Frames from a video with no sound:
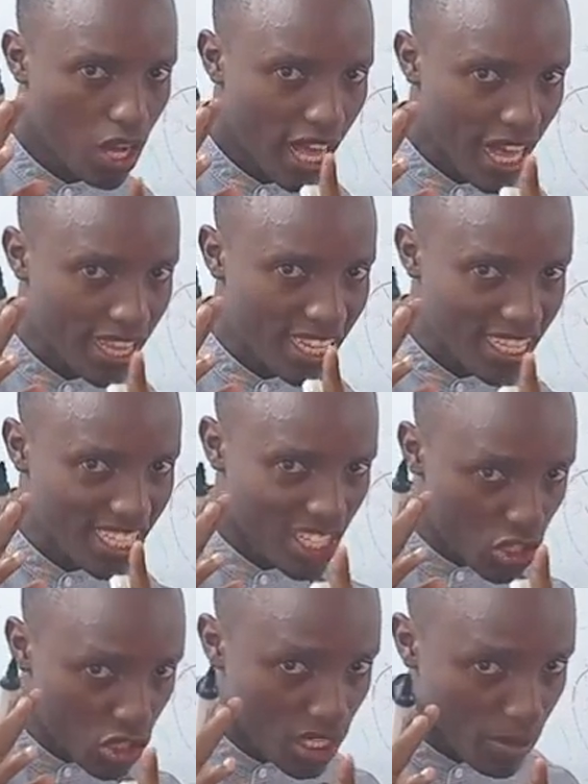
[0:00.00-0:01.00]
at that
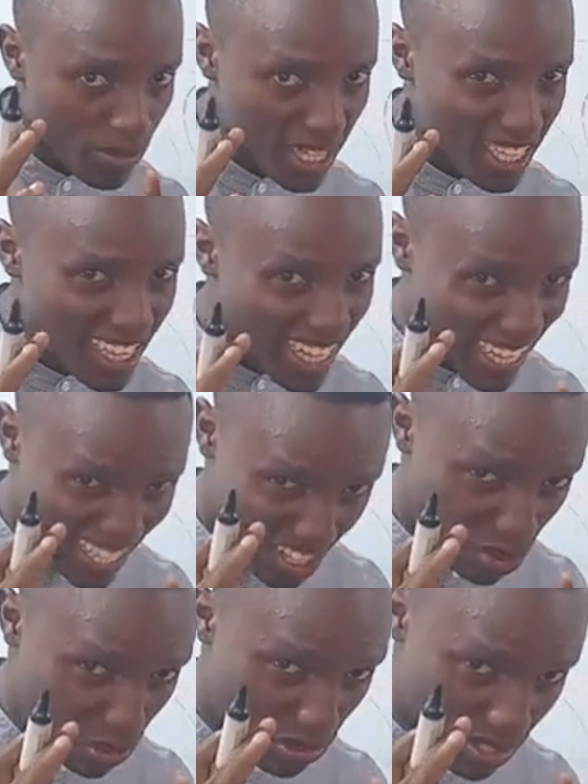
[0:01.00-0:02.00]
initial time that they
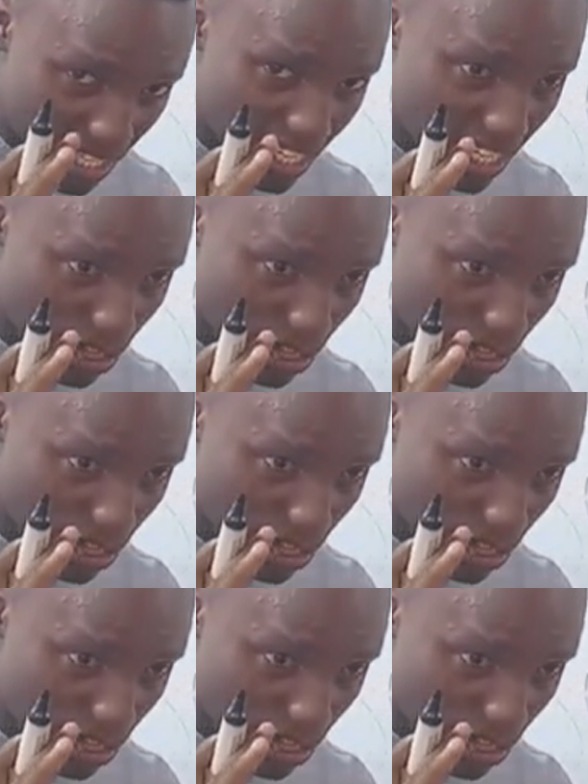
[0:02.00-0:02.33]
considered